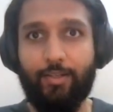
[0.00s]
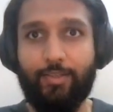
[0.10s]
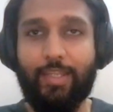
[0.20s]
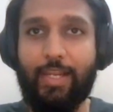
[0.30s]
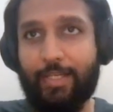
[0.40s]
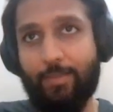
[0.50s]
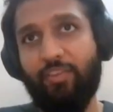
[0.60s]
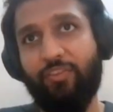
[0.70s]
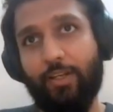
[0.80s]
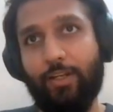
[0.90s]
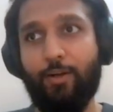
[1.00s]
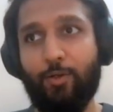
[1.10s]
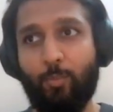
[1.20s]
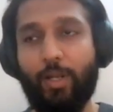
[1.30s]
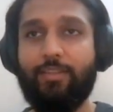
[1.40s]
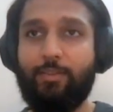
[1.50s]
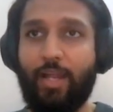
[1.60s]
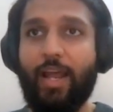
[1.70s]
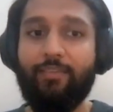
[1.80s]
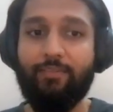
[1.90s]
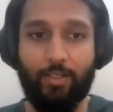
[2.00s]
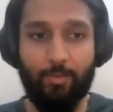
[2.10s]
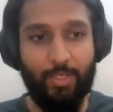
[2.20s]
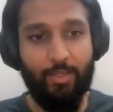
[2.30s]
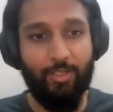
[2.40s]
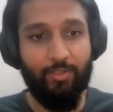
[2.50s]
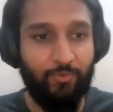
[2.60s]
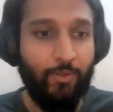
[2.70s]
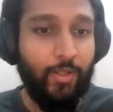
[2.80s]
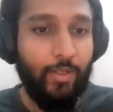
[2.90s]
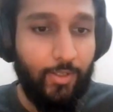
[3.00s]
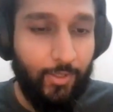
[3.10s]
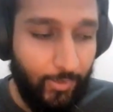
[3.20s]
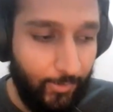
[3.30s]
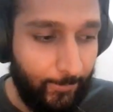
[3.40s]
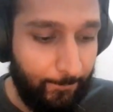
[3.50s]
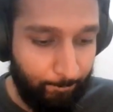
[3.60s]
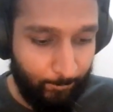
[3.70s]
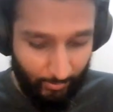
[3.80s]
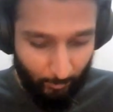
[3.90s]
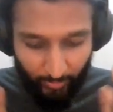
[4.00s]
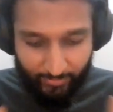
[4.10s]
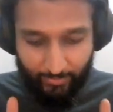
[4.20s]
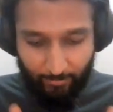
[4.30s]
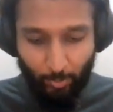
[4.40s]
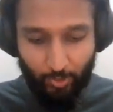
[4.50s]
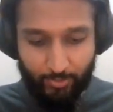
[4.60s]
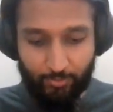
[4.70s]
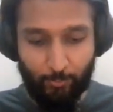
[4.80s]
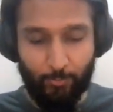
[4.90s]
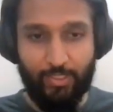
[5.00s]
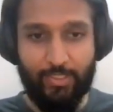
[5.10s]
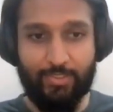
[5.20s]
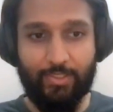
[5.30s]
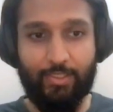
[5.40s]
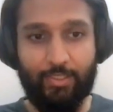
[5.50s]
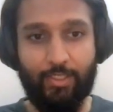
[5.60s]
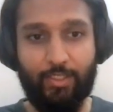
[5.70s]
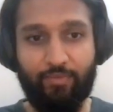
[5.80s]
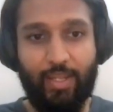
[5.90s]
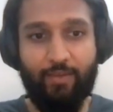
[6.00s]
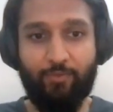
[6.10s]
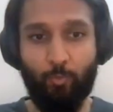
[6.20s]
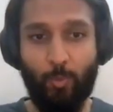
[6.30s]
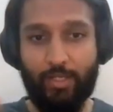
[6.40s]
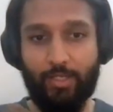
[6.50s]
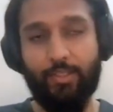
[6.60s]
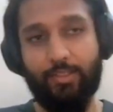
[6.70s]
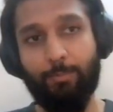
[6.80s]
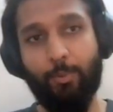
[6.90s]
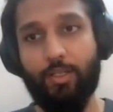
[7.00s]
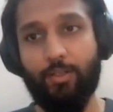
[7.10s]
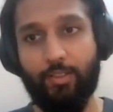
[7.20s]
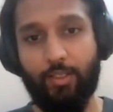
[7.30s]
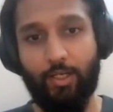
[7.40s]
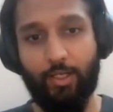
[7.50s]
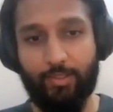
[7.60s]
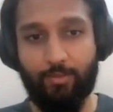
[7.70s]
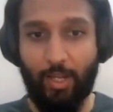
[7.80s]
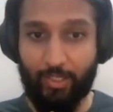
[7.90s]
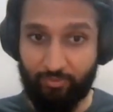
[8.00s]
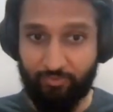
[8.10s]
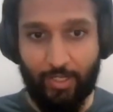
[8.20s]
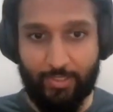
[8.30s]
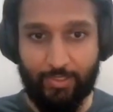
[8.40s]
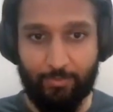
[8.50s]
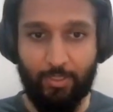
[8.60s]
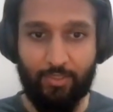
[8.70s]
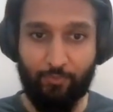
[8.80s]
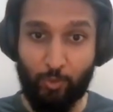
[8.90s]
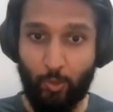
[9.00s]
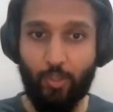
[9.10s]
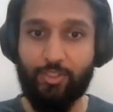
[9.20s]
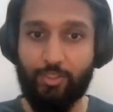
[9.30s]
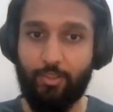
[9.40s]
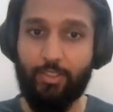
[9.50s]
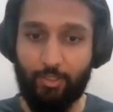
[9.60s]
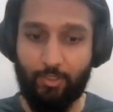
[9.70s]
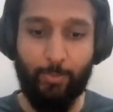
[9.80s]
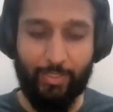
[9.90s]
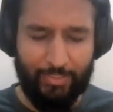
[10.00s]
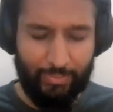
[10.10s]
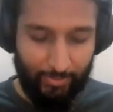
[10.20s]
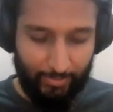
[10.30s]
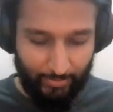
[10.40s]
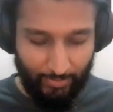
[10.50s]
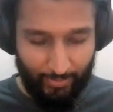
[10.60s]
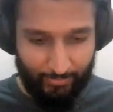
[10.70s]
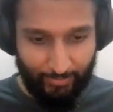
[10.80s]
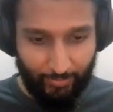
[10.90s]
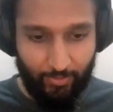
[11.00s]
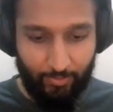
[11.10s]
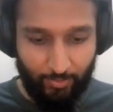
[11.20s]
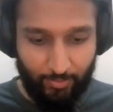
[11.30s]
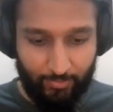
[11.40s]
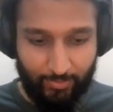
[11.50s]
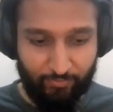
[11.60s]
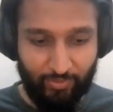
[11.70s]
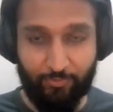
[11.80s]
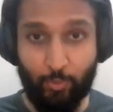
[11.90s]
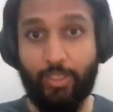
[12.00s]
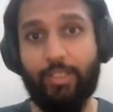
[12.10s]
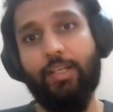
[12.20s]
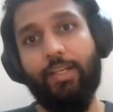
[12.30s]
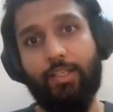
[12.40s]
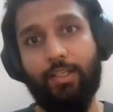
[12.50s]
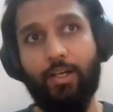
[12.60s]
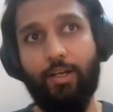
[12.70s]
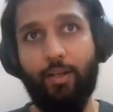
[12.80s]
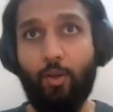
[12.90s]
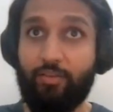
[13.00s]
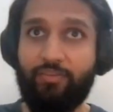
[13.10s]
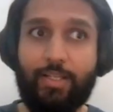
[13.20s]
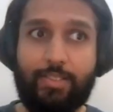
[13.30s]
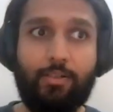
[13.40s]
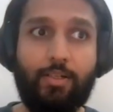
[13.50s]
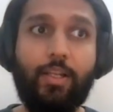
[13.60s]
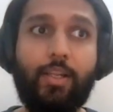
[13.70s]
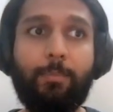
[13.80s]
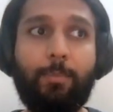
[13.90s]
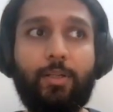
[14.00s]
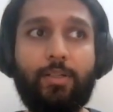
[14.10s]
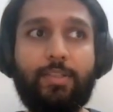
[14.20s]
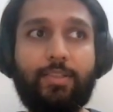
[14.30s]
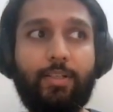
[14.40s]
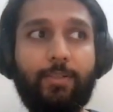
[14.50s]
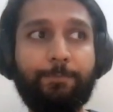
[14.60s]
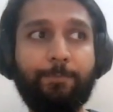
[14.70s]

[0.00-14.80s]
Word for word: scale can be figured out once you have PMF. Um, what's important though is that uh, we have to one hit the product, uh, hit the market fast. That means we have to launch really, really quickly. And second is that we have to iterate uh, a lot faster because uh,